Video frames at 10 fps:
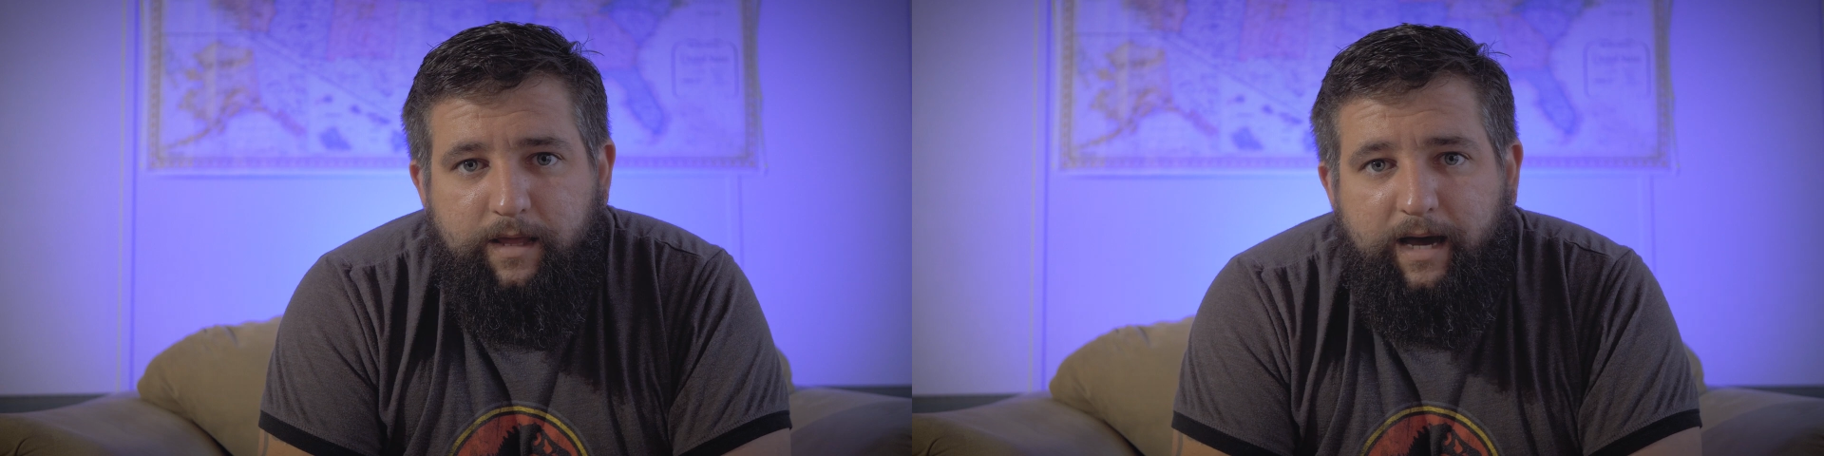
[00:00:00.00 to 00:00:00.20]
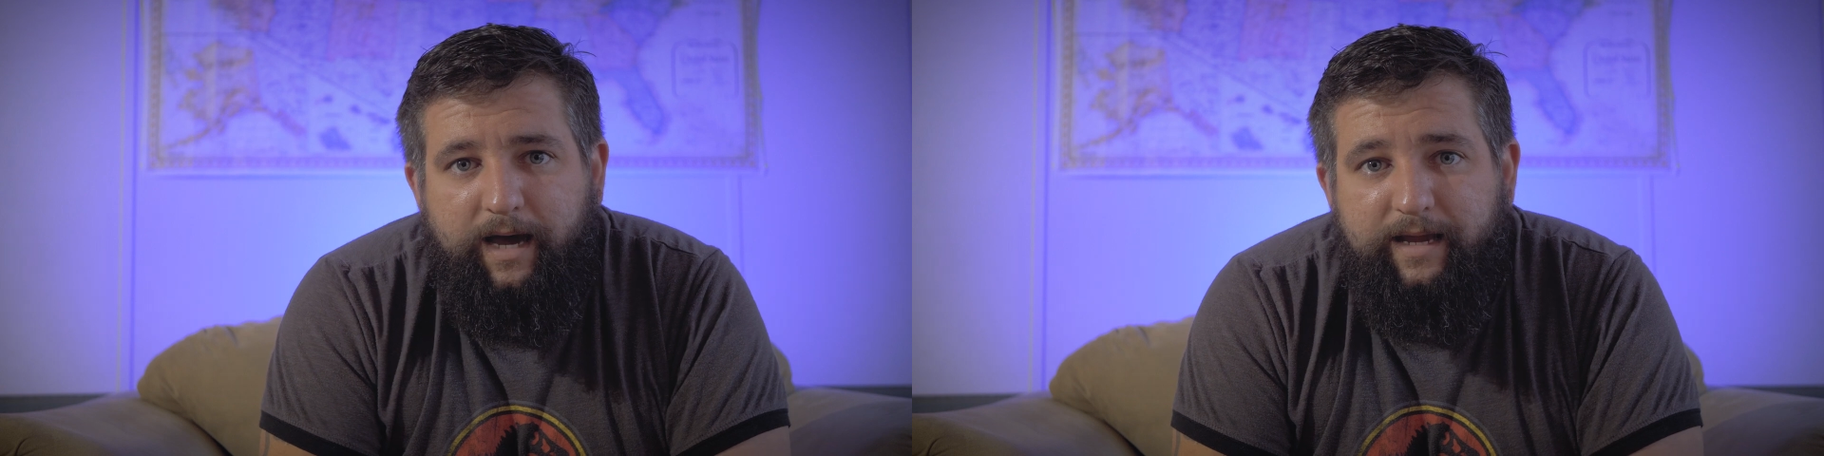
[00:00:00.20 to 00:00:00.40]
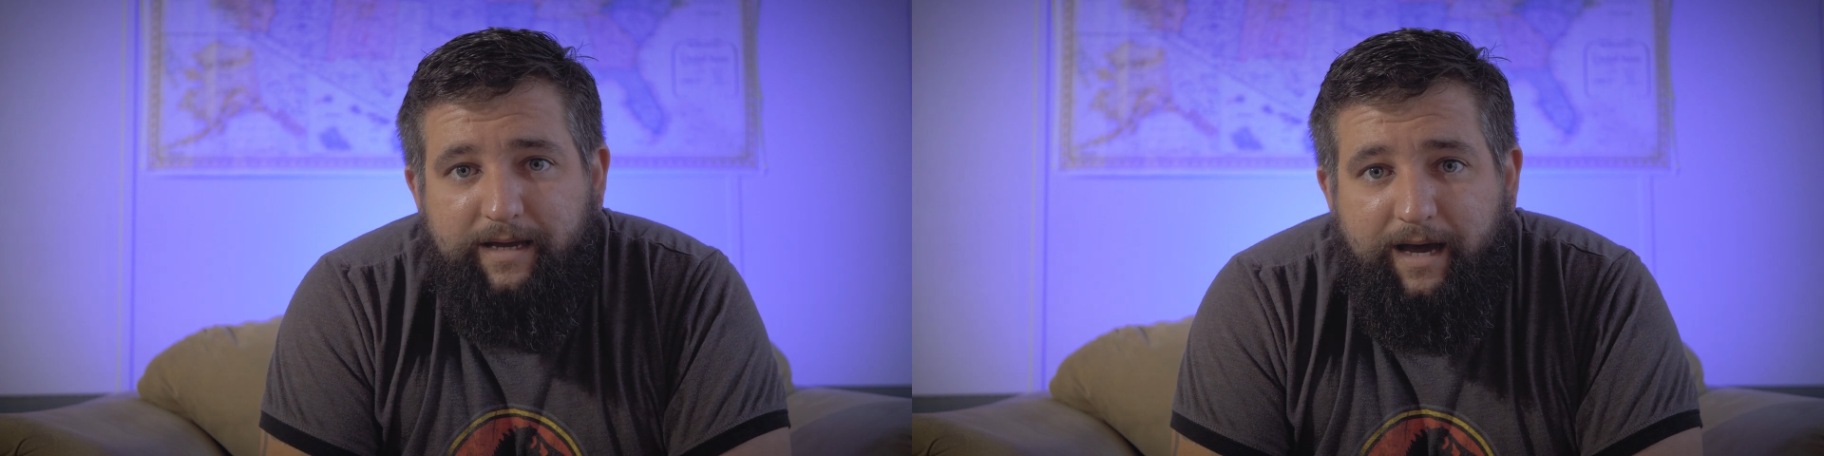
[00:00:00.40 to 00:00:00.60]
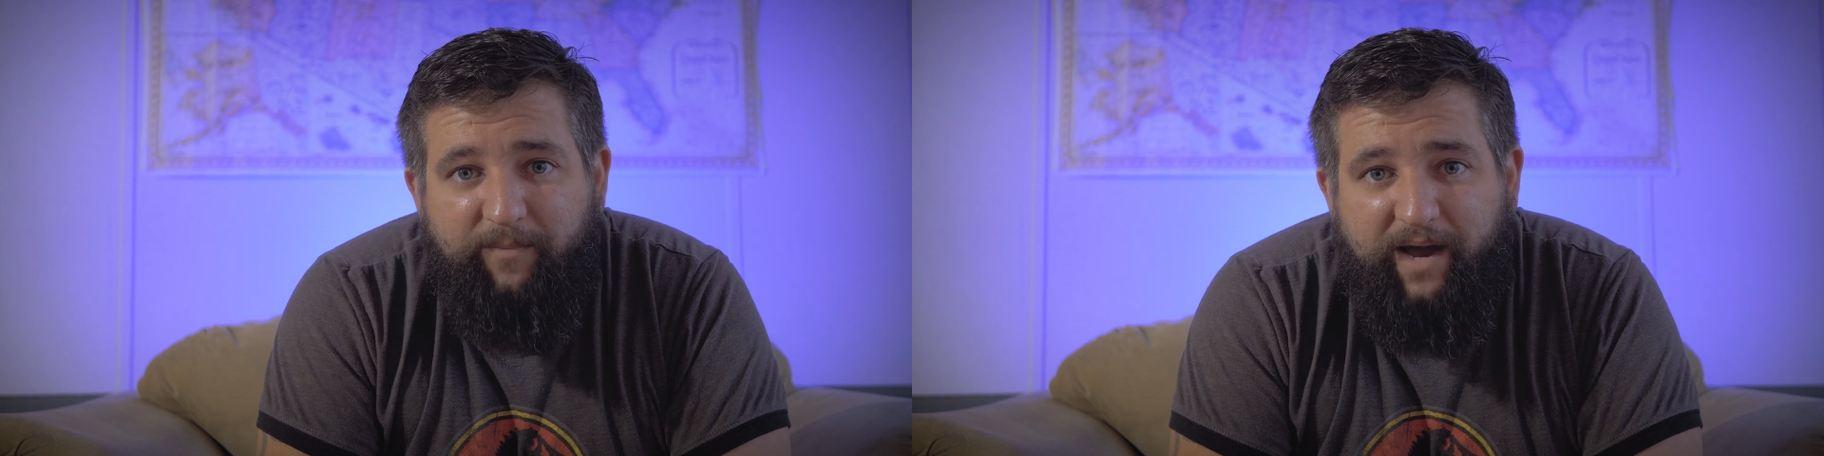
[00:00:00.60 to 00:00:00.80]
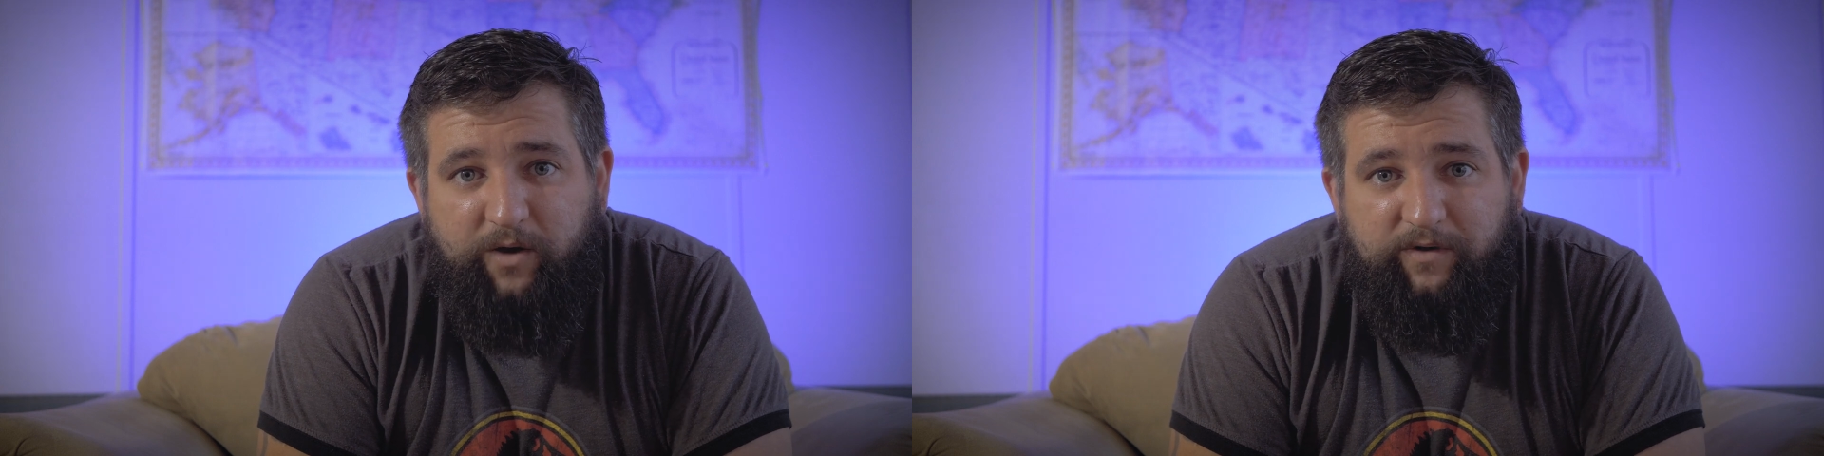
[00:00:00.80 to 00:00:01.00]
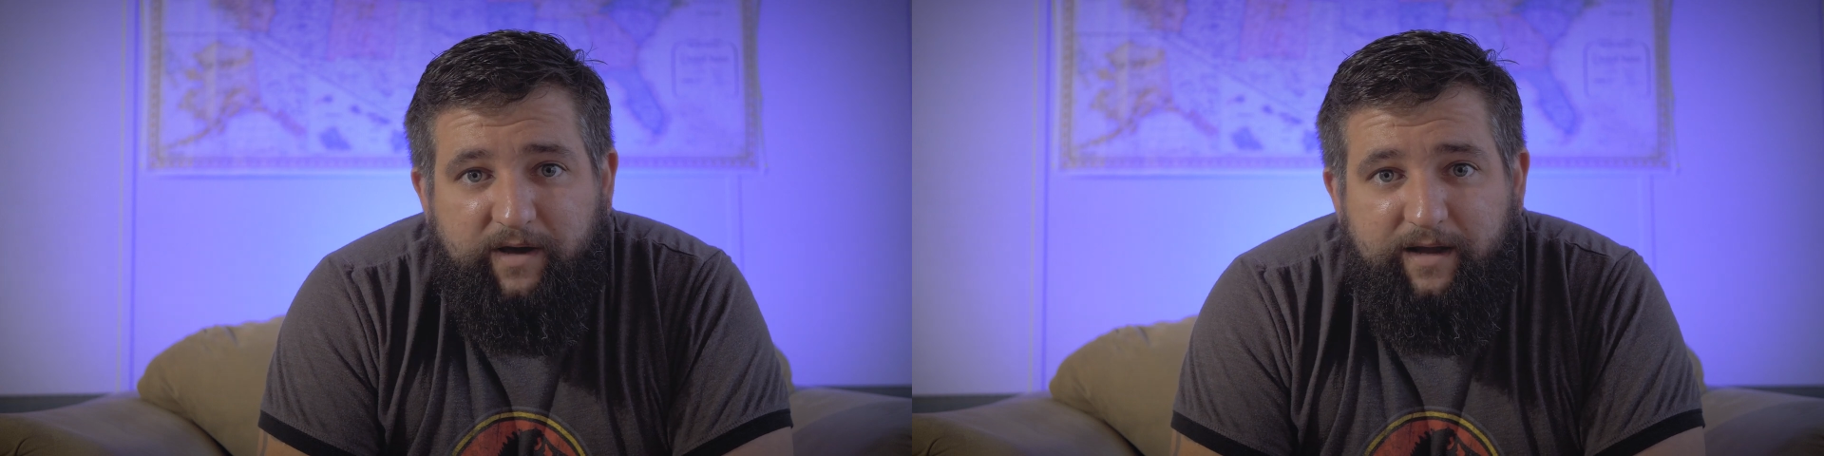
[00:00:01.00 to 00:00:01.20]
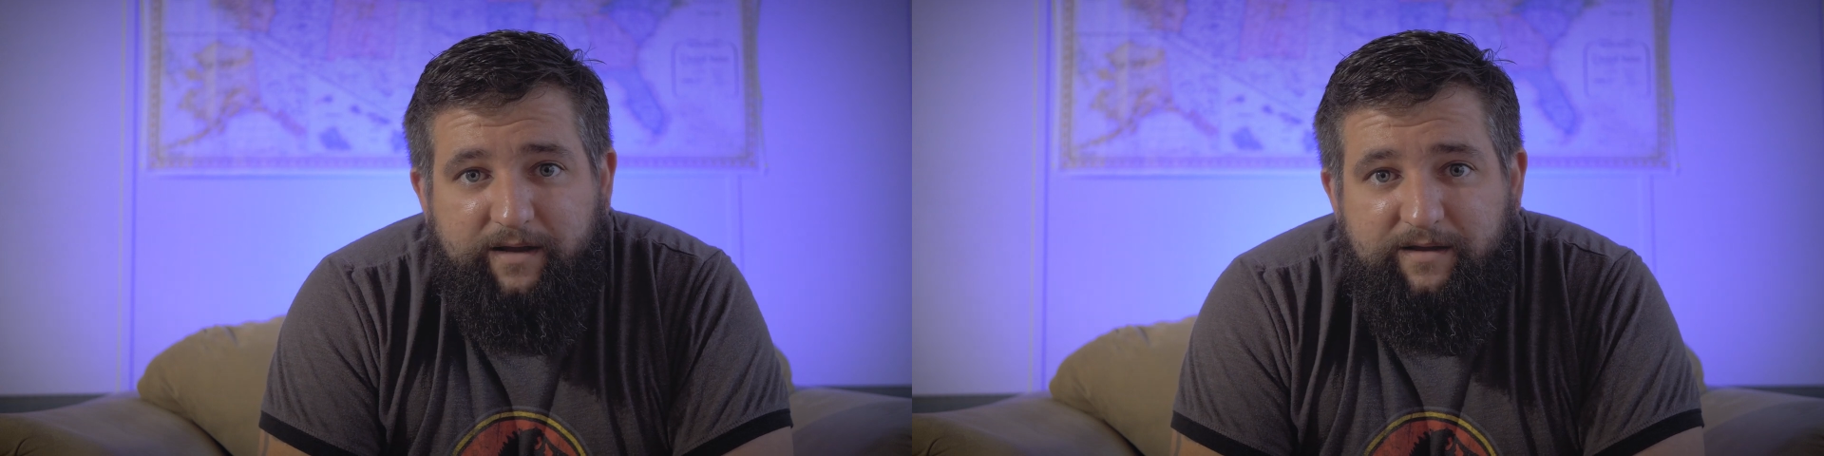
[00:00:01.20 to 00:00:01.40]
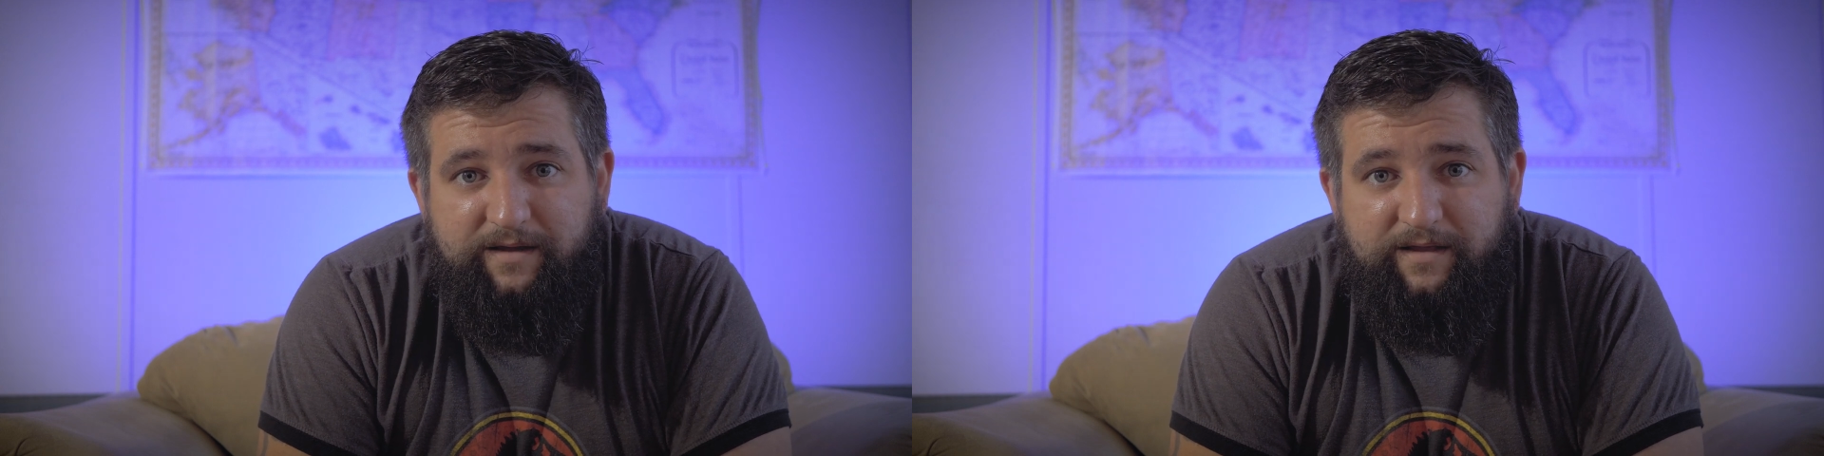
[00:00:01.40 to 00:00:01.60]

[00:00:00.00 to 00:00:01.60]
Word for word: Hi, I'm Michael Dye.